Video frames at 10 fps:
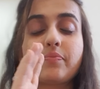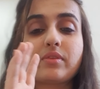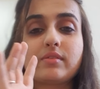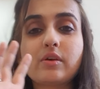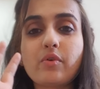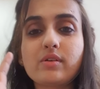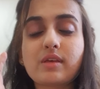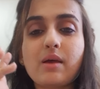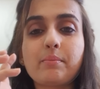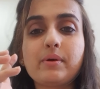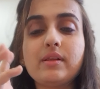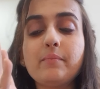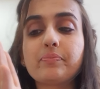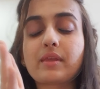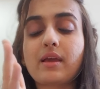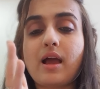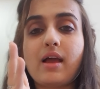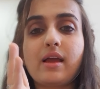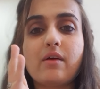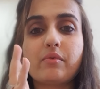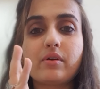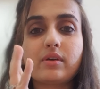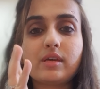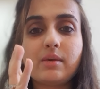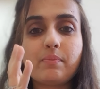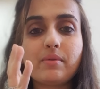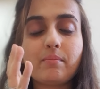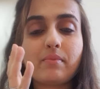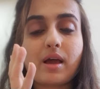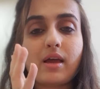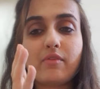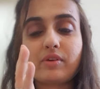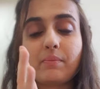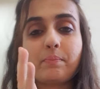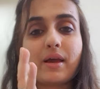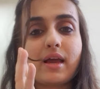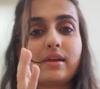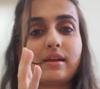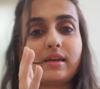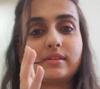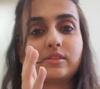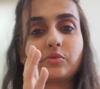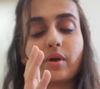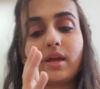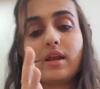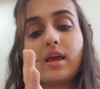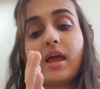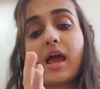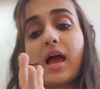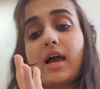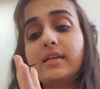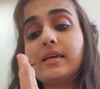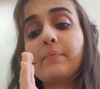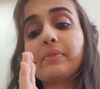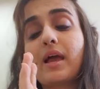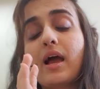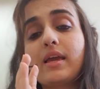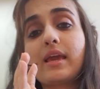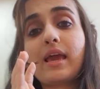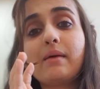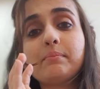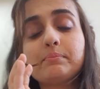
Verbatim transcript: say for example I have keeping I have kept my hand like this right and I am